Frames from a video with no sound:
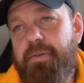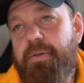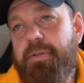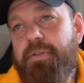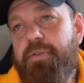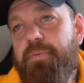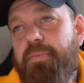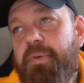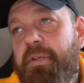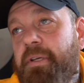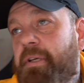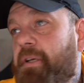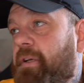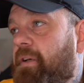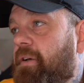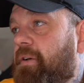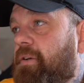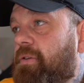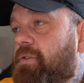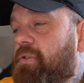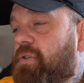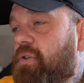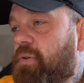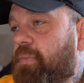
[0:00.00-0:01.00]
going to be
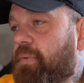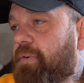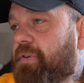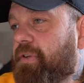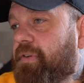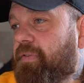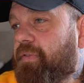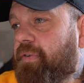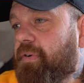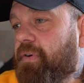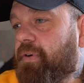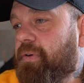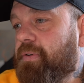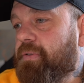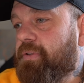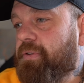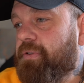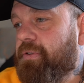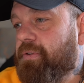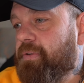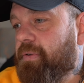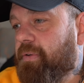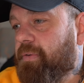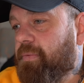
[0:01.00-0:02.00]
super difficult
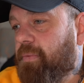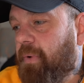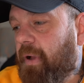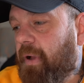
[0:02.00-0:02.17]
to do as